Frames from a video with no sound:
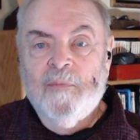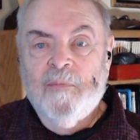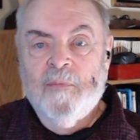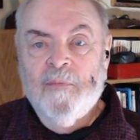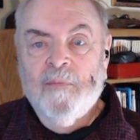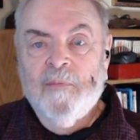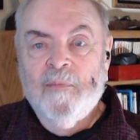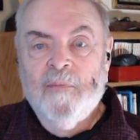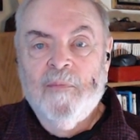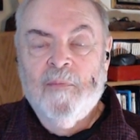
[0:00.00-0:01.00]

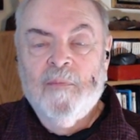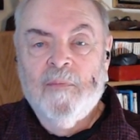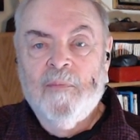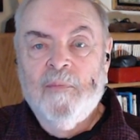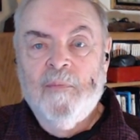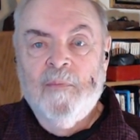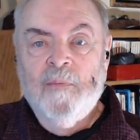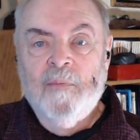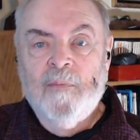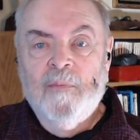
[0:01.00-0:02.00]

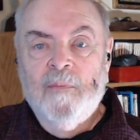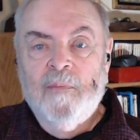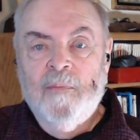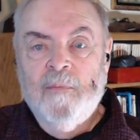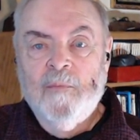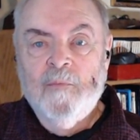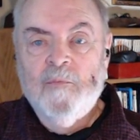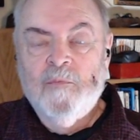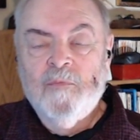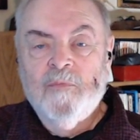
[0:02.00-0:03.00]

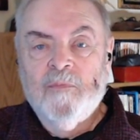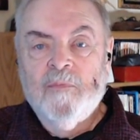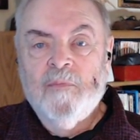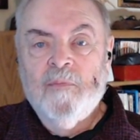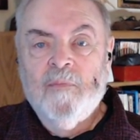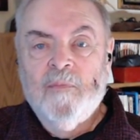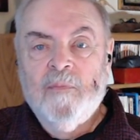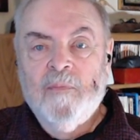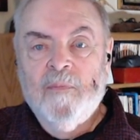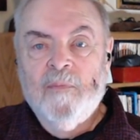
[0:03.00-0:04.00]

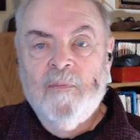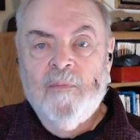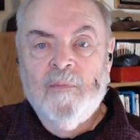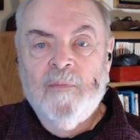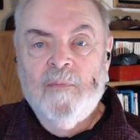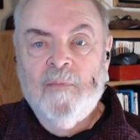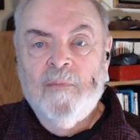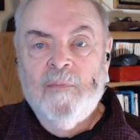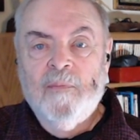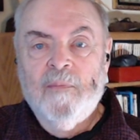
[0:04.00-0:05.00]

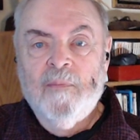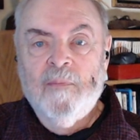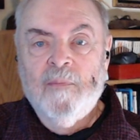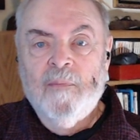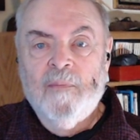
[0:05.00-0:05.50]
No words are spoken by the person on screen.